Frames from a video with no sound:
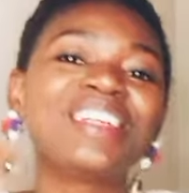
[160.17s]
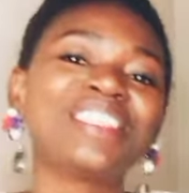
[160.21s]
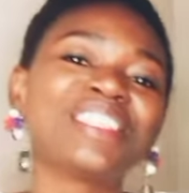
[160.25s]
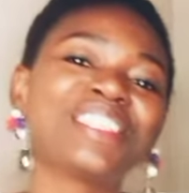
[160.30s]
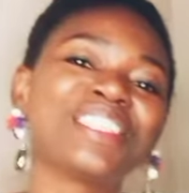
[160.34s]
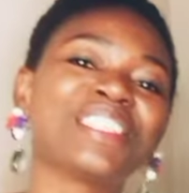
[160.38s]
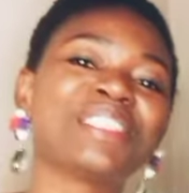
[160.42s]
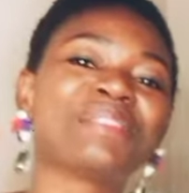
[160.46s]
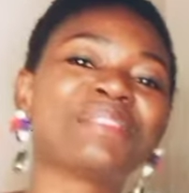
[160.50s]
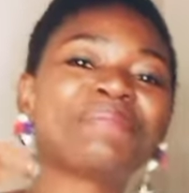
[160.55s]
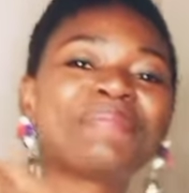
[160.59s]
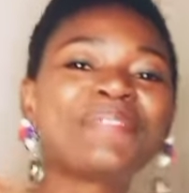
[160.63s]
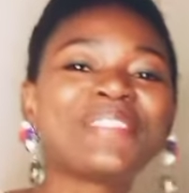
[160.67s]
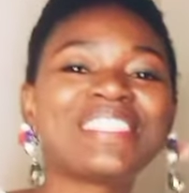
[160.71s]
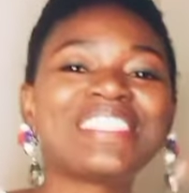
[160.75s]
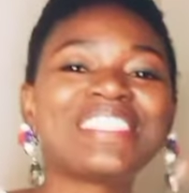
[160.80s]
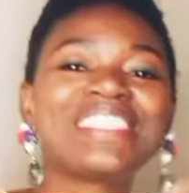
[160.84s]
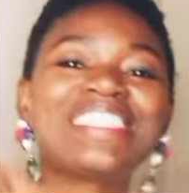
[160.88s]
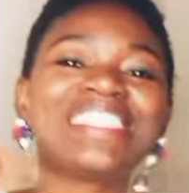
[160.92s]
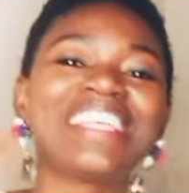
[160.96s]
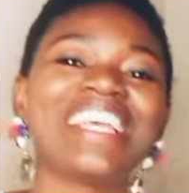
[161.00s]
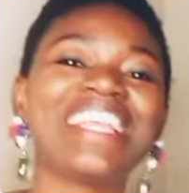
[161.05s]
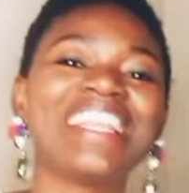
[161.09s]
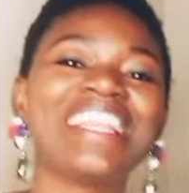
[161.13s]
just put
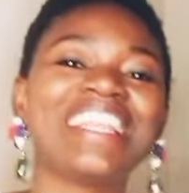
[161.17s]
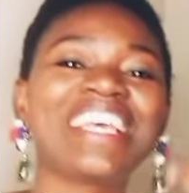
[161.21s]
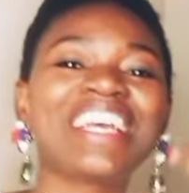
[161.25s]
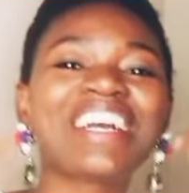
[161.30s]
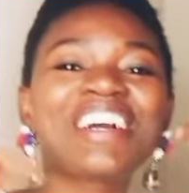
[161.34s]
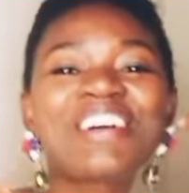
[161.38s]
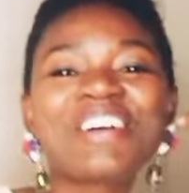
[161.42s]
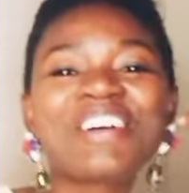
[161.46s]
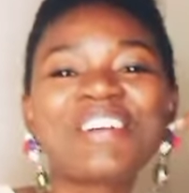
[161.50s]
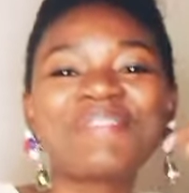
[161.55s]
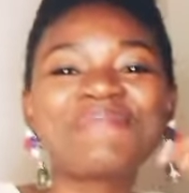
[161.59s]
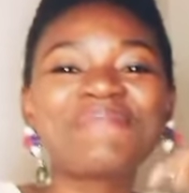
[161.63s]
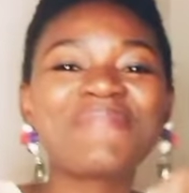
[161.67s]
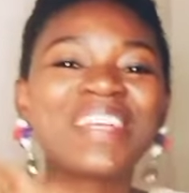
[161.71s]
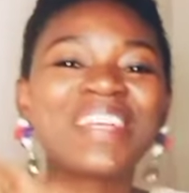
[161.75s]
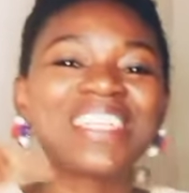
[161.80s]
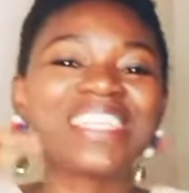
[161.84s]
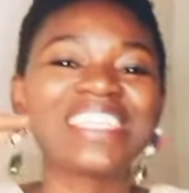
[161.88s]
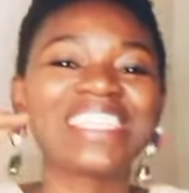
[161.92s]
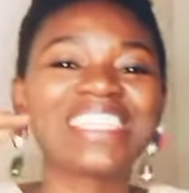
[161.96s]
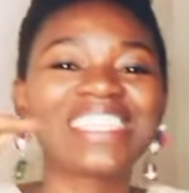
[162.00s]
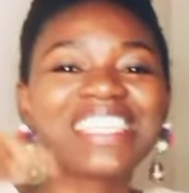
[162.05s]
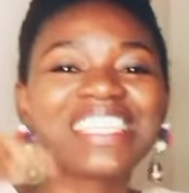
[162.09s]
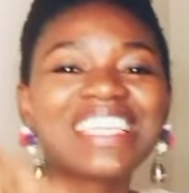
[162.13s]
it in the
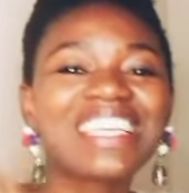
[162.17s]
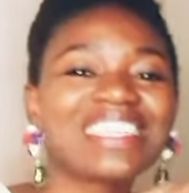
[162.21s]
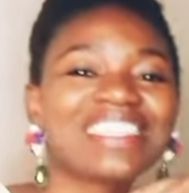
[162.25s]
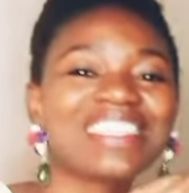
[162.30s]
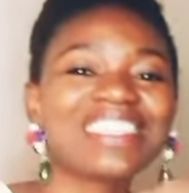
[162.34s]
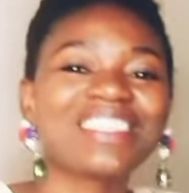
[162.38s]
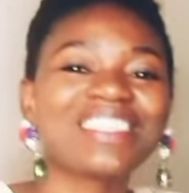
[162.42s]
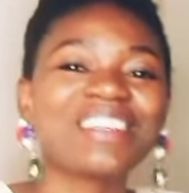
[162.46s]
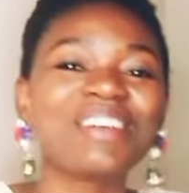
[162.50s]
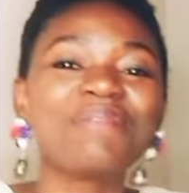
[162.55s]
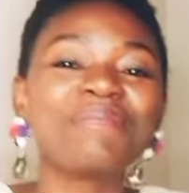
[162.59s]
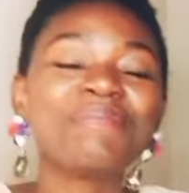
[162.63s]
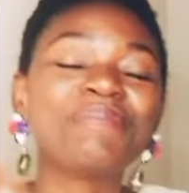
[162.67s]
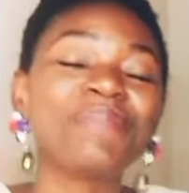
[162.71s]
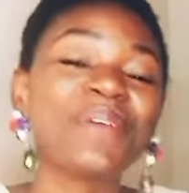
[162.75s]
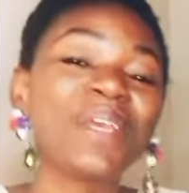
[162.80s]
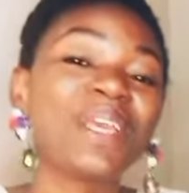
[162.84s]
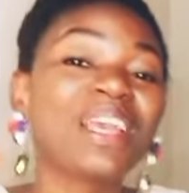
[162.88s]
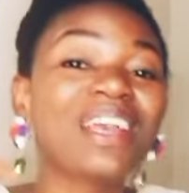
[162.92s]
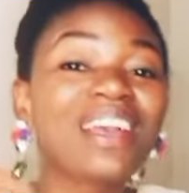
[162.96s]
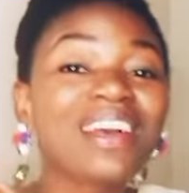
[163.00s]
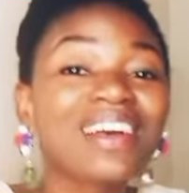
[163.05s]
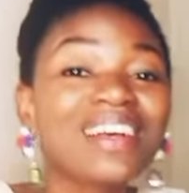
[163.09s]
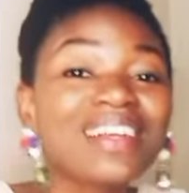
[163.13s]
comment section,
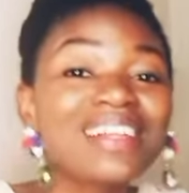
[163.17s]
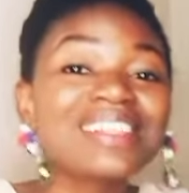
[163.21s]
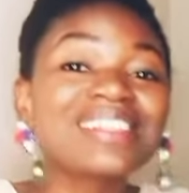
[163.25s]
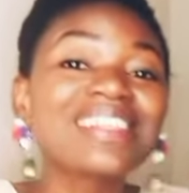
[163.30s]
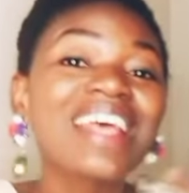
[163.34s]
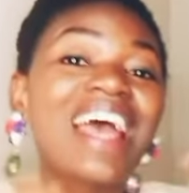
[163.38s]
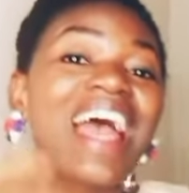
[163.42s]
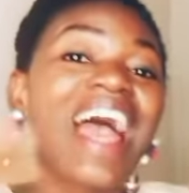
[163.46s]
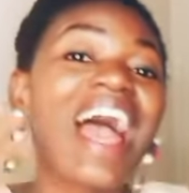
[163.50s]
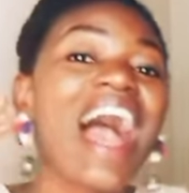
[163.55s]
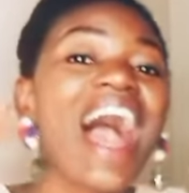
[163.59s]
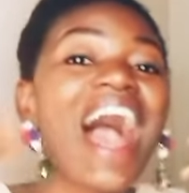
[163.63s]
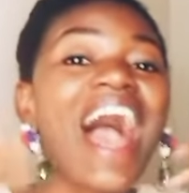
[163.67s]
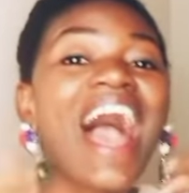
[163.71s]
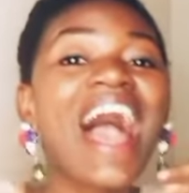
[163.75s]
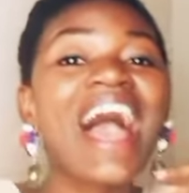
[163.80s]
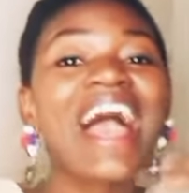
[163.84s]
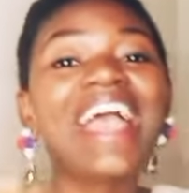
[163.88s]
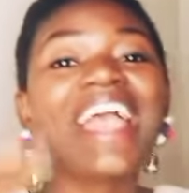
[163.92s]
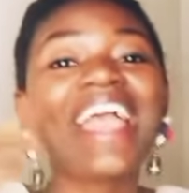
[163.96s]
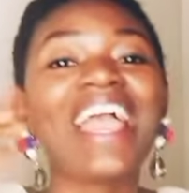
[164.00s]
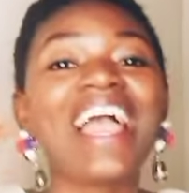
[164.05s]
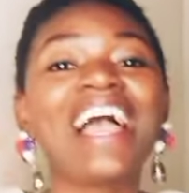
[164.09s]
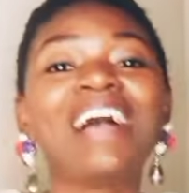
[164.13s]
because
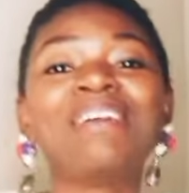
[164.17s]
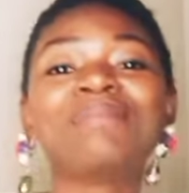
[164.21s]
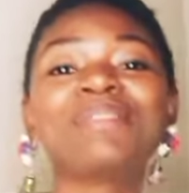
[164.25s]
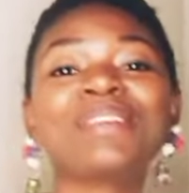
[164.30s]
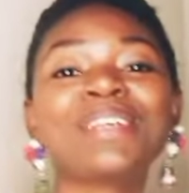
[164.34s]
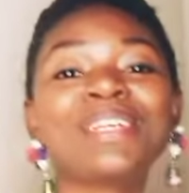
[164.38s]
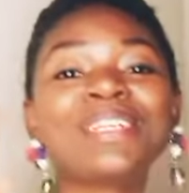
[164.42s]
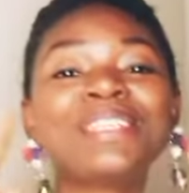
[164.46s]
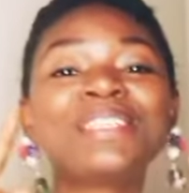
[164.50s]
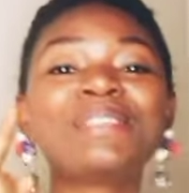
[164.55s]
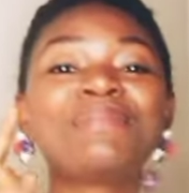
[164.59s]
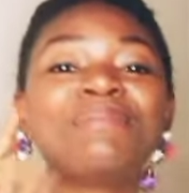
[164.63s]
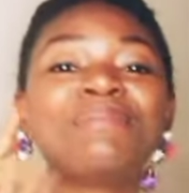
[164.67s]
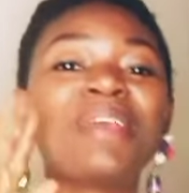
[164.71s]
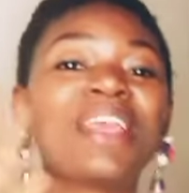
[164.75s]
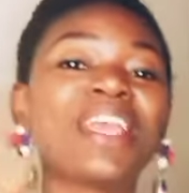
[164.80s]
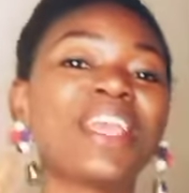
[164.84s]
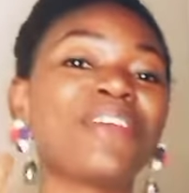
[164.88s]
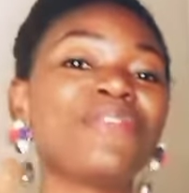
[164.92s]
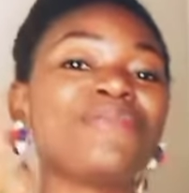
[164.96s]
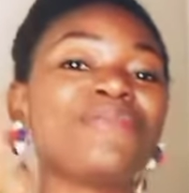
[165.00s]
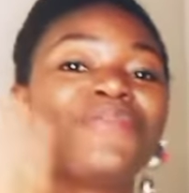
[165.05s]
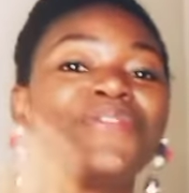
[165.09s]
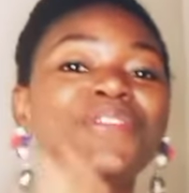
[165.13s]
I am going to
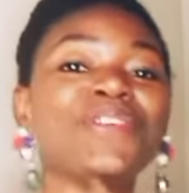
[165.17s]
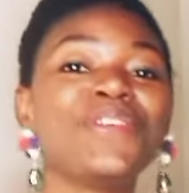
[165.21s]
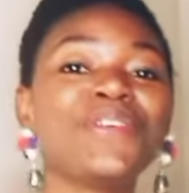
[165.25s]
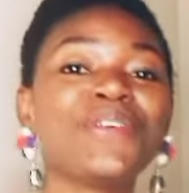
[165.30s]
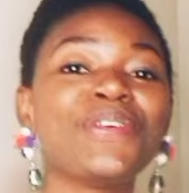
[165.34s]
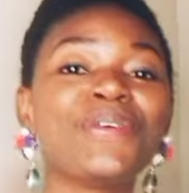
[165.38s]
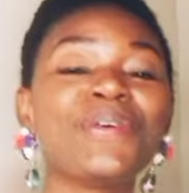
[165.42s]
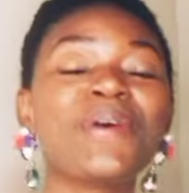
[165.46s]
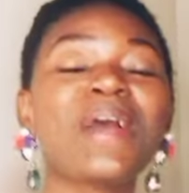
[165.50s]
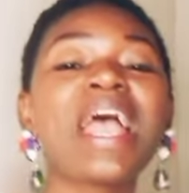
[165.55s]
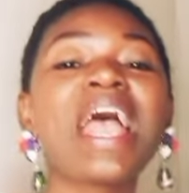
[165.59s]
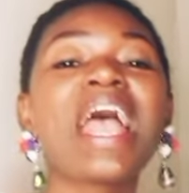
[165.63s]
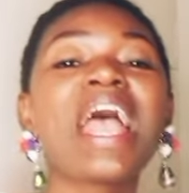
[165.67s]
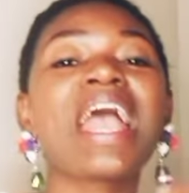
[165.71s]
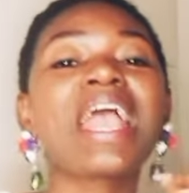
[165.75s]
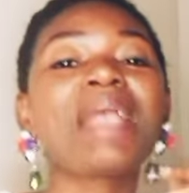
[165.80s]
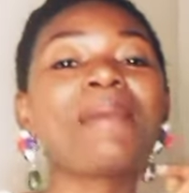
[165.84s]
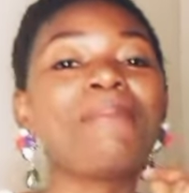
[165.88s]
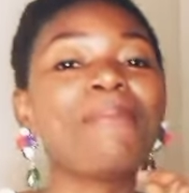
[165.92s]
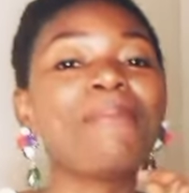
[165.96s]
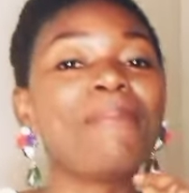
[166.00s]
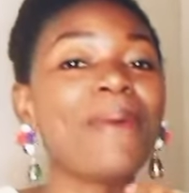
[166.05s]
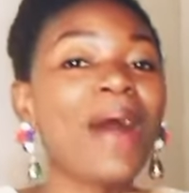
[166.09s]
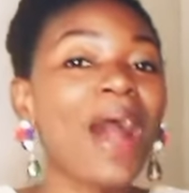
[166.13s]
make a video
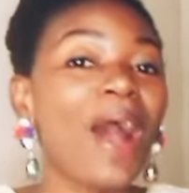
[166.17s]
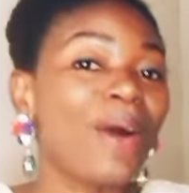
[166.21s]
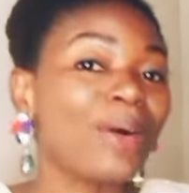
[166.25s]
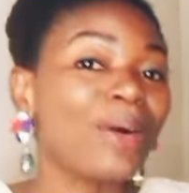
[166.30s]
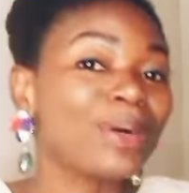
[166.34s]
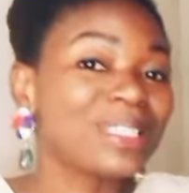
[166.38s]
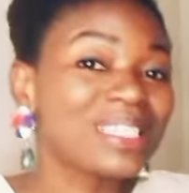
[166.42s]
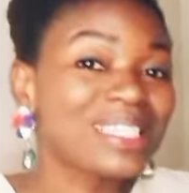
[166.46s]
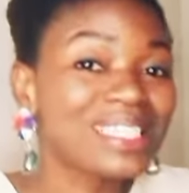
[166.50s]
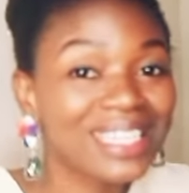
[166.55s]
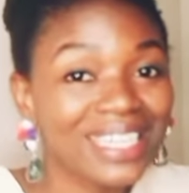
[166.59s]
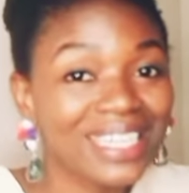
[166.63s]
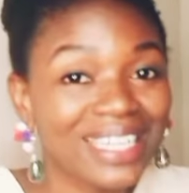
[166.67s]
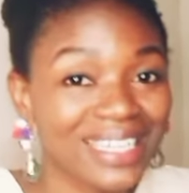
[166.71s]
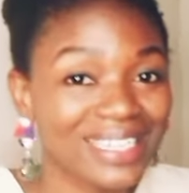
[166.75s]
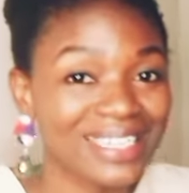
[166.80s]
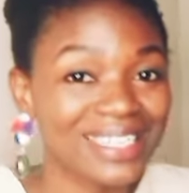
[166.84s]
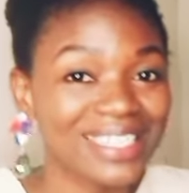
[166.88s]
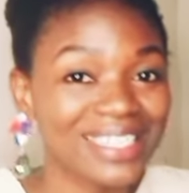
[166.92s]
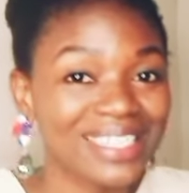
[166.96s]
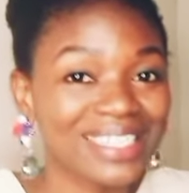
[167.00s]
about it.